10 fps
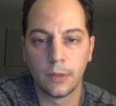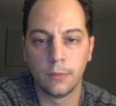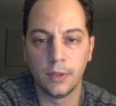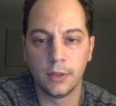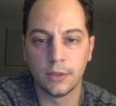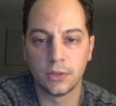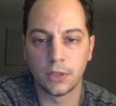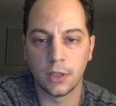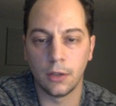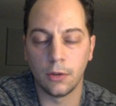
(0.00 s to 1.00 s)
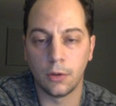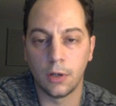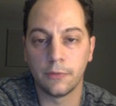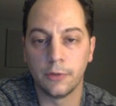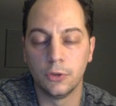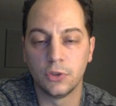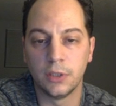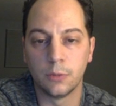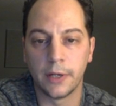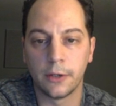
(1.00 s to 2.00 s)
because often you
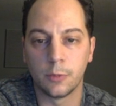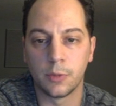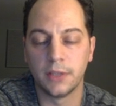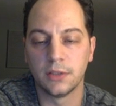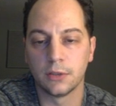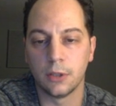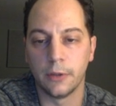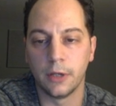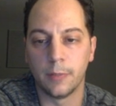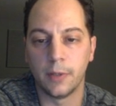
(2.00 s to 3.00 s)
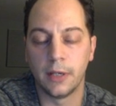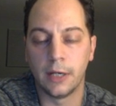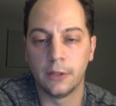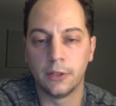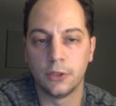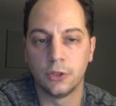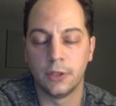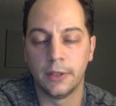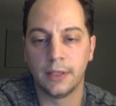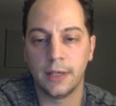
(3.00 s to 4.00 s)
see record prices going up on Heritage, and
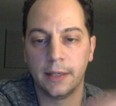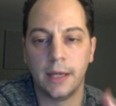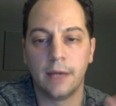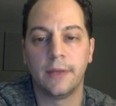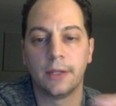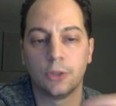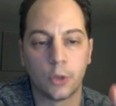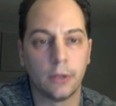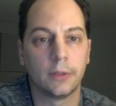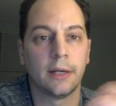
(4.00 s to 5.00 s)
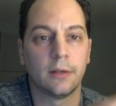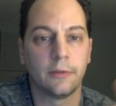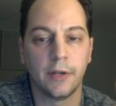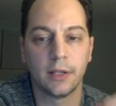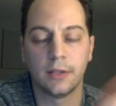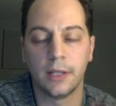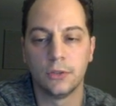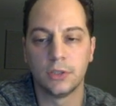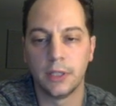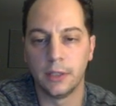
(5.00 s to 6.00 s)
then they kind of have that trickle-down effect that you
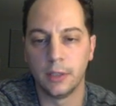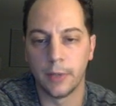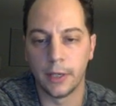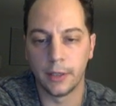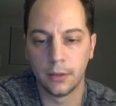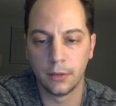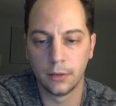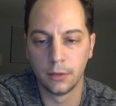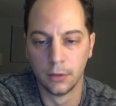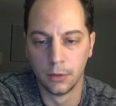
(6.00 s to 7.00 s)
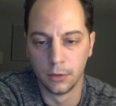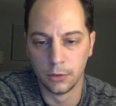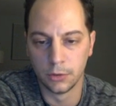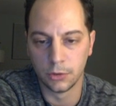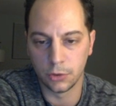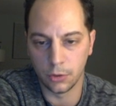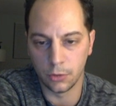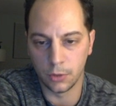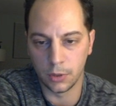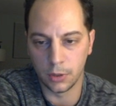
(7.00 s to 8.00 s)
see on eBay.
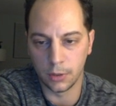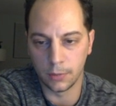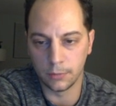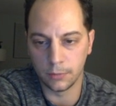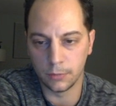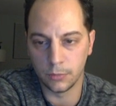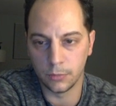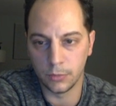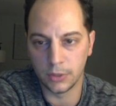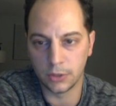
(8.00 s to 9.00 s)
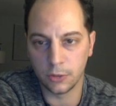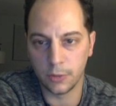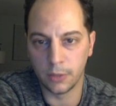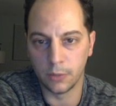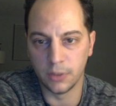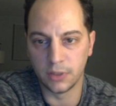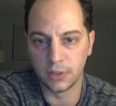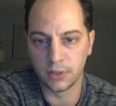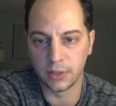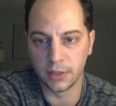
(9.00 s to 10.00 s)
So let's go by
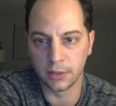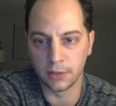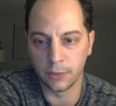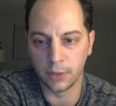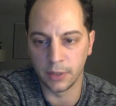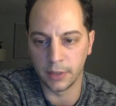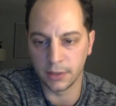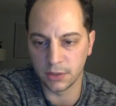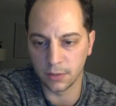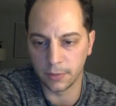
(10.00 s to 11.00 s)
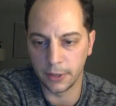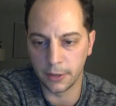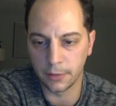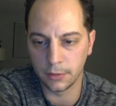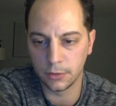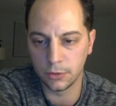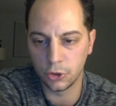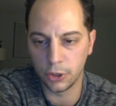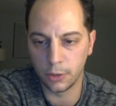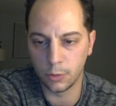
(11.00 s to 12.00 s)
recent sales if we can get some here.
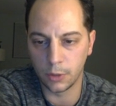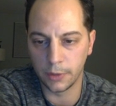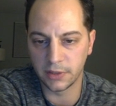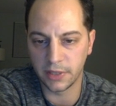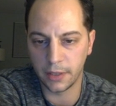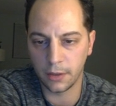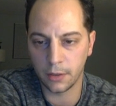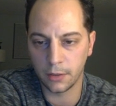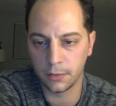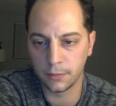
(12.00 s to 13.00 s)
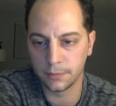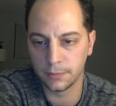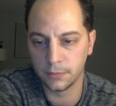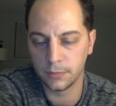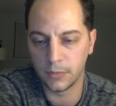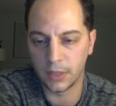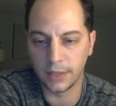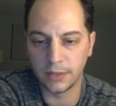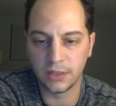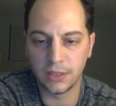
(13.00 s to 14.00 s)
January 10th,
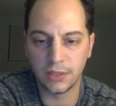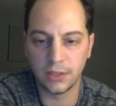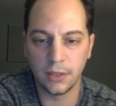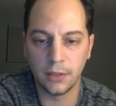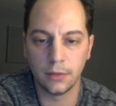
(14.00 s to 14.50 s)
960.